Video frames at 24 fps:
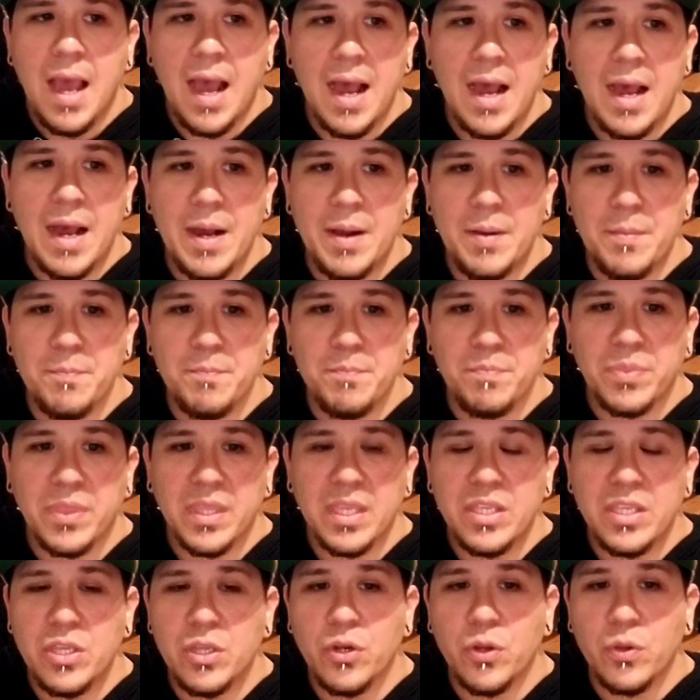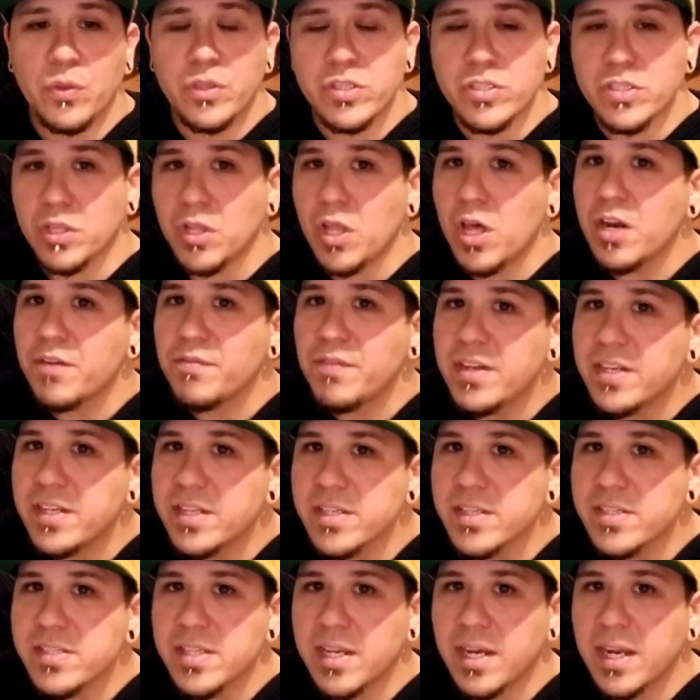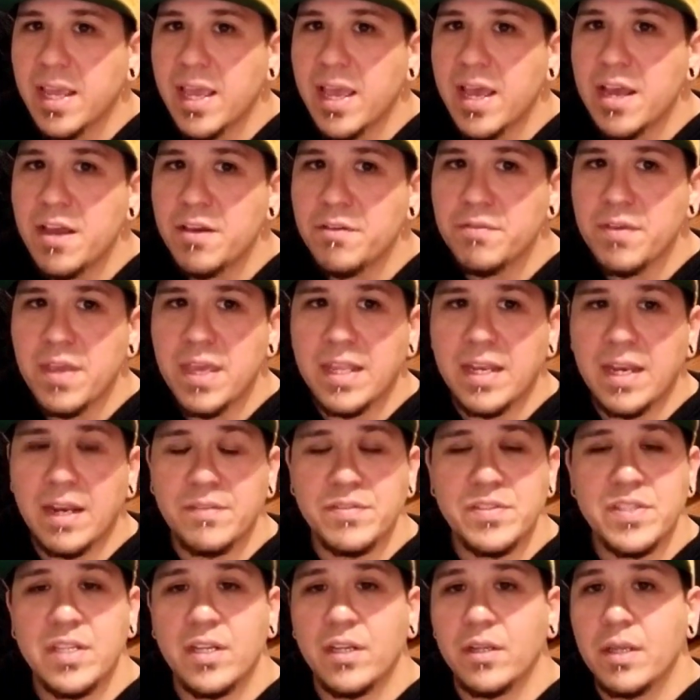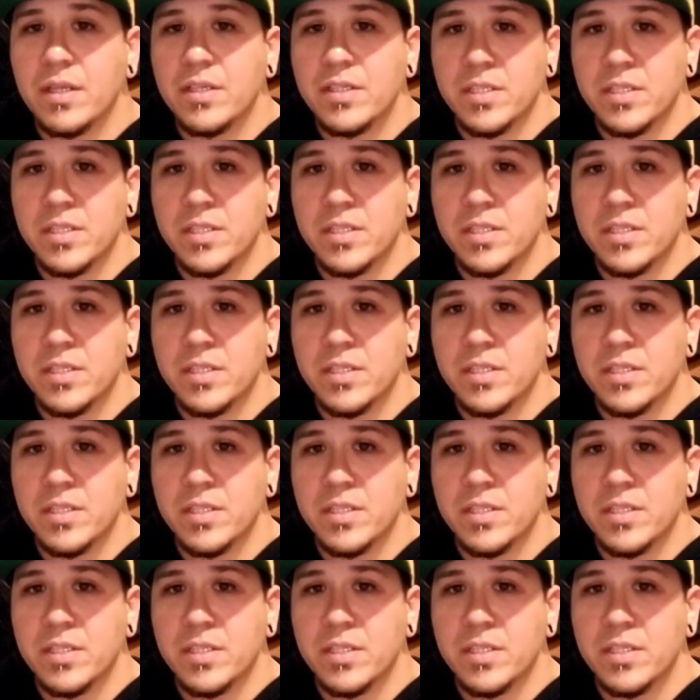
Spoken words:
There's a lot of ideas that I have, and I've seen